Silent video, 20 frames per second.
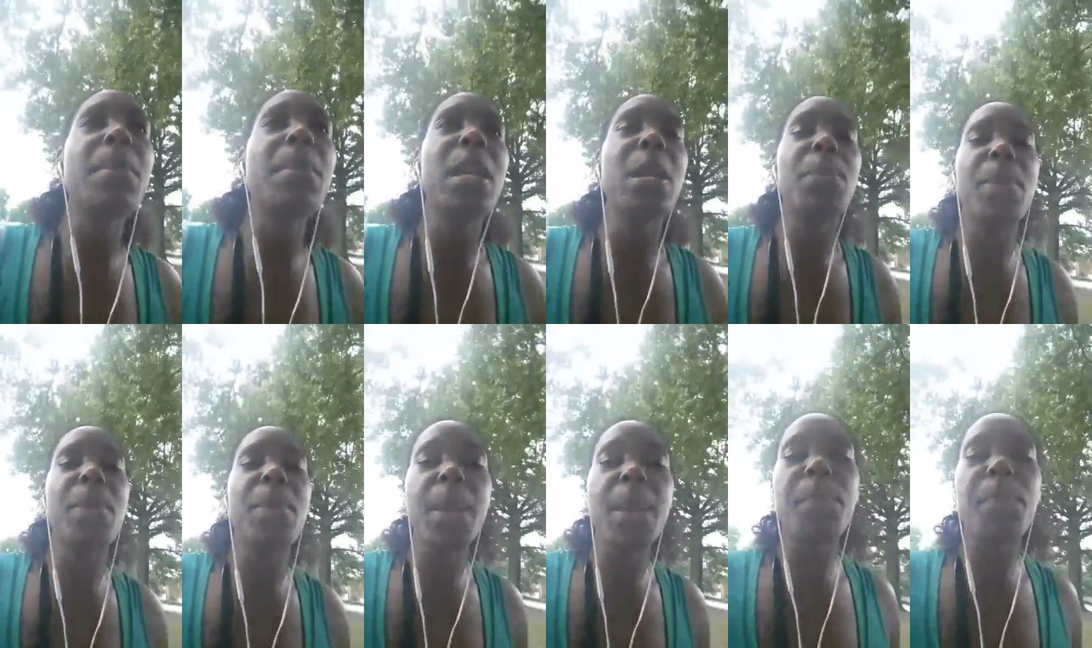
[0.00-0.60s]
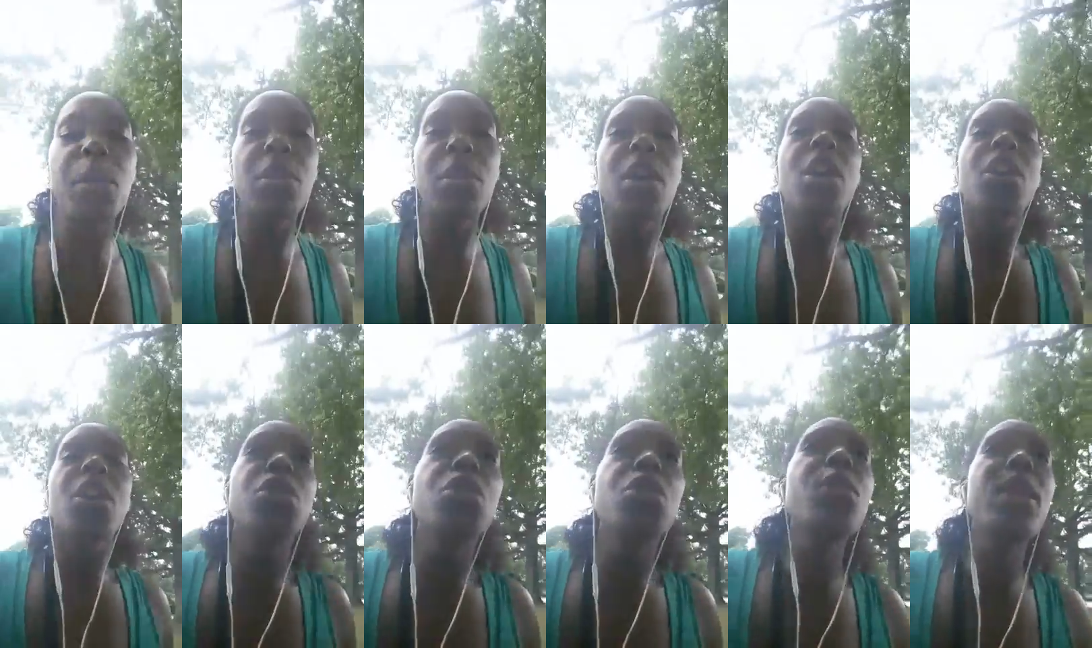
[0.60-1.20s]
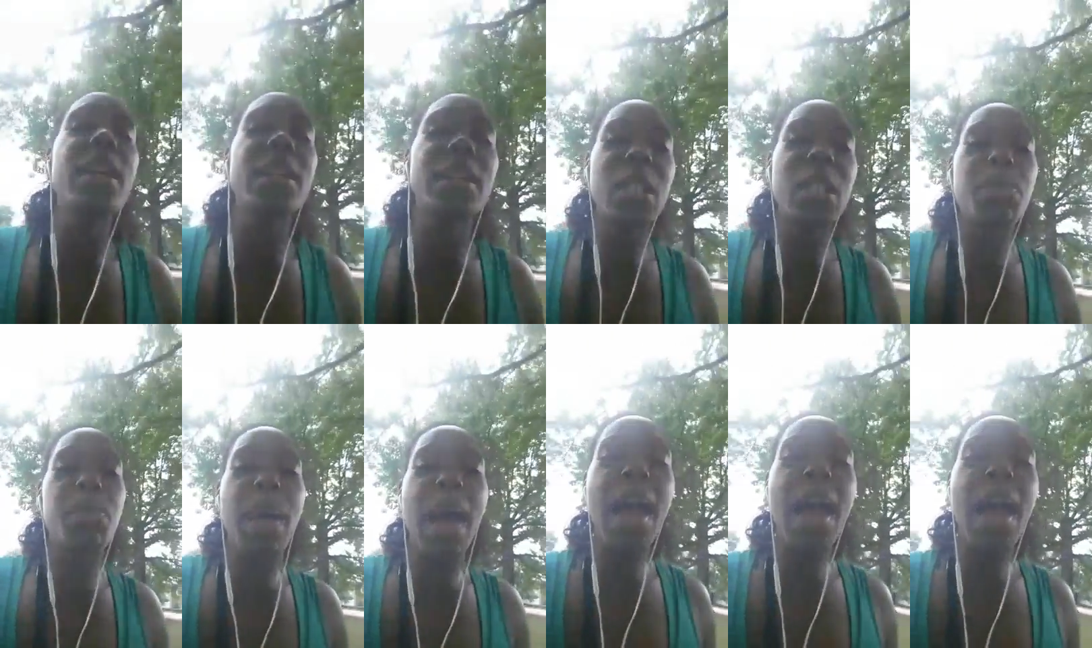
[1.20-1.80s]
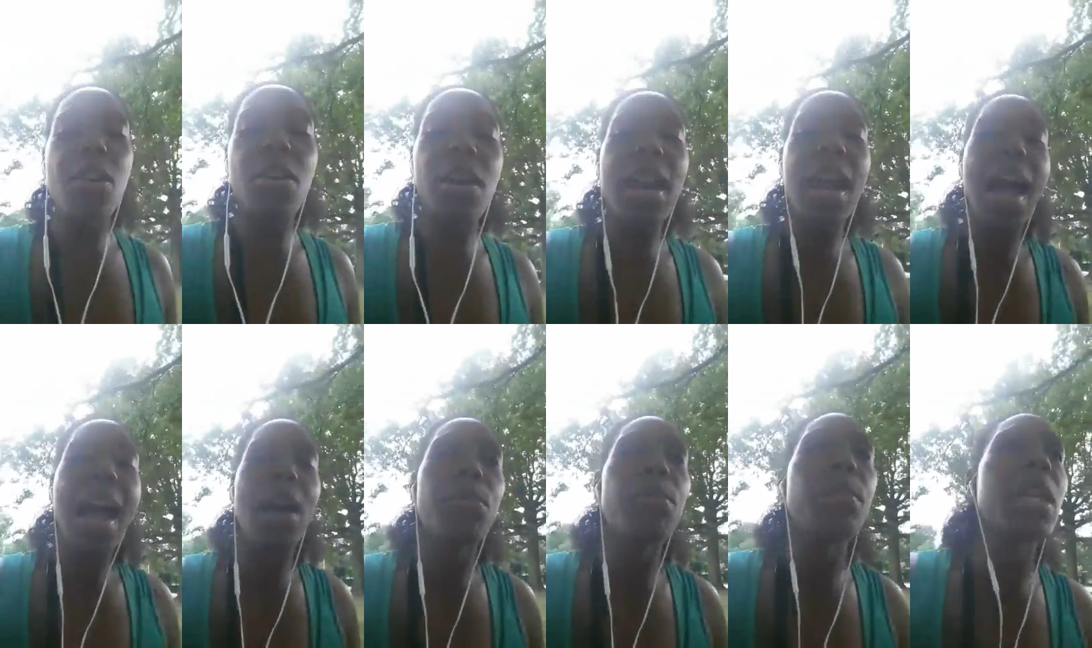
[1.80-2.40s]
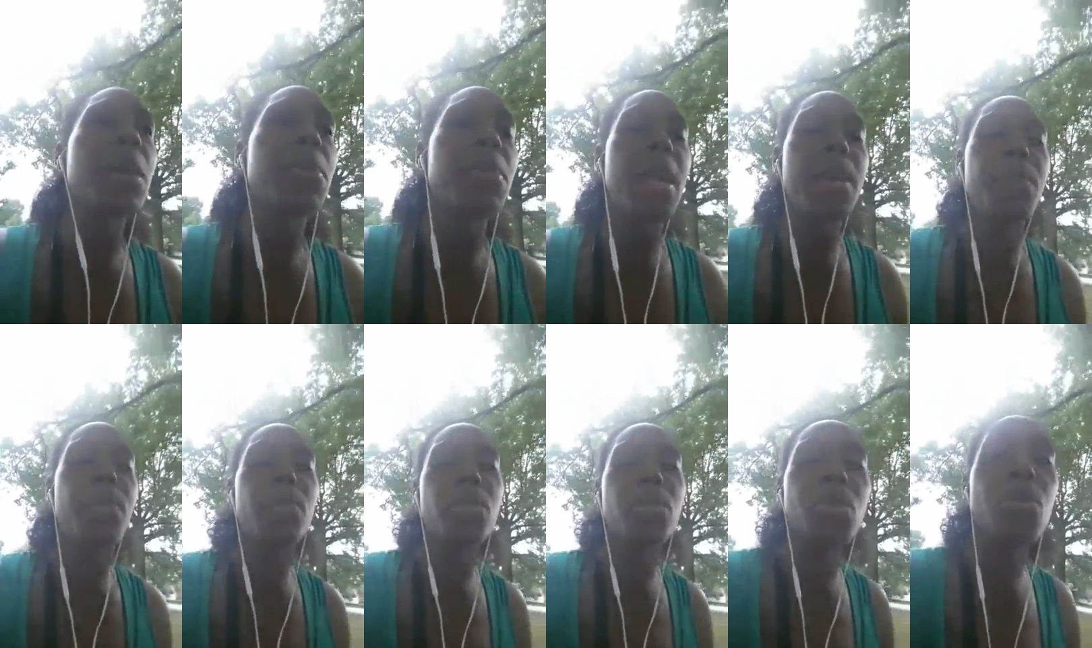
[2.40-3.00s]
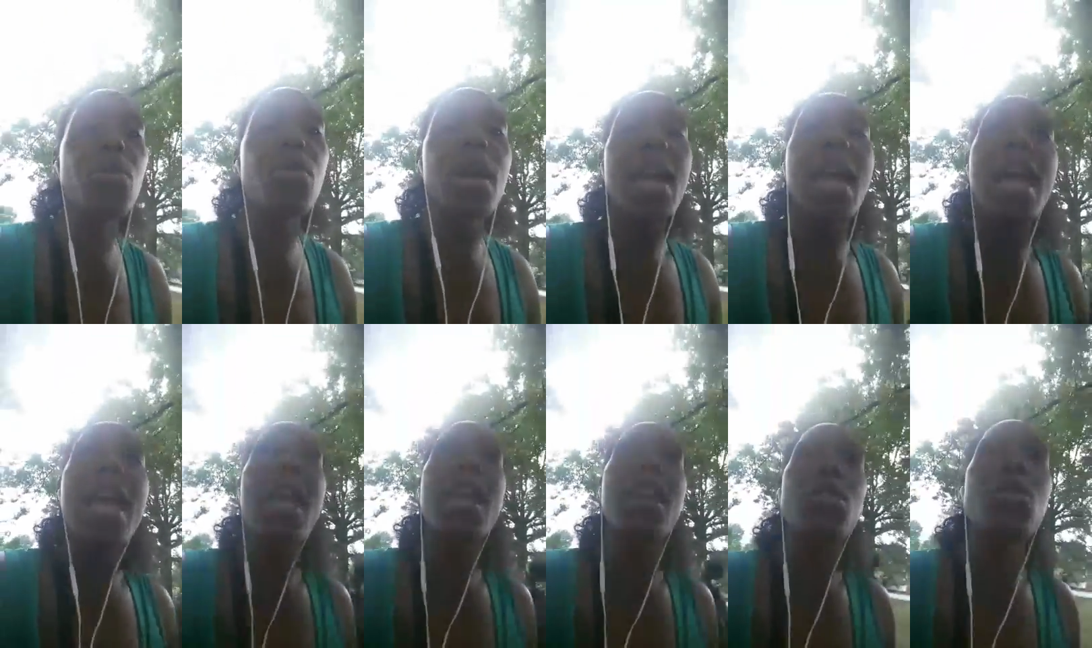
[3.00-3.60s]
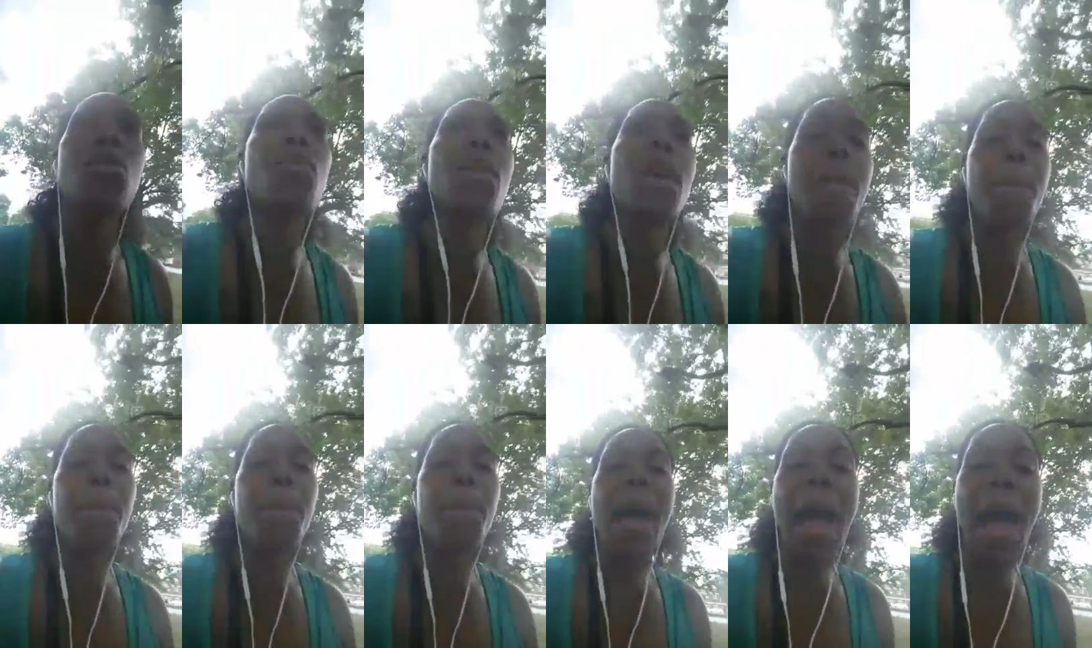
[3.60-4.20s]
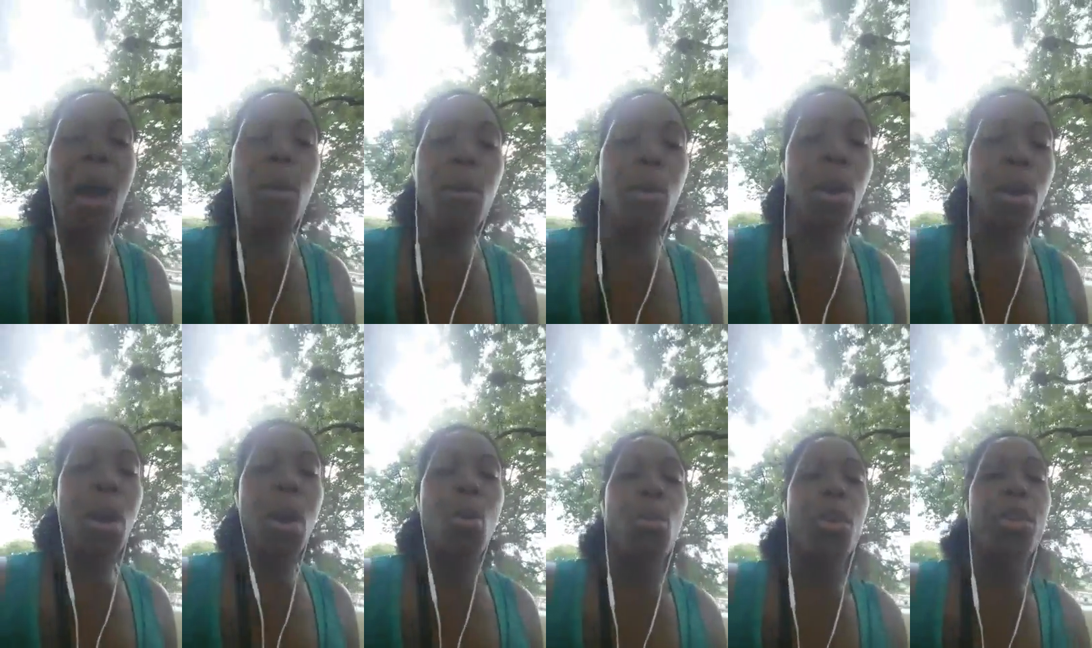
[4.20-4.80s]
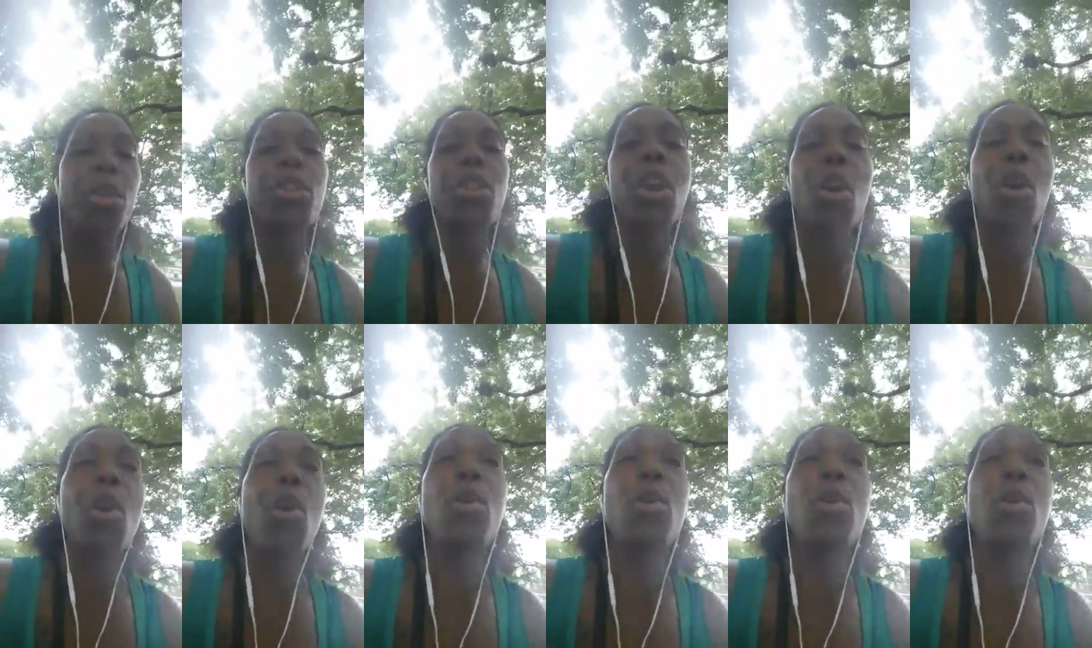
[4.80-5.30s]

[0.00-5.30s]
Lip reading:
Nobody's mouth can be seen.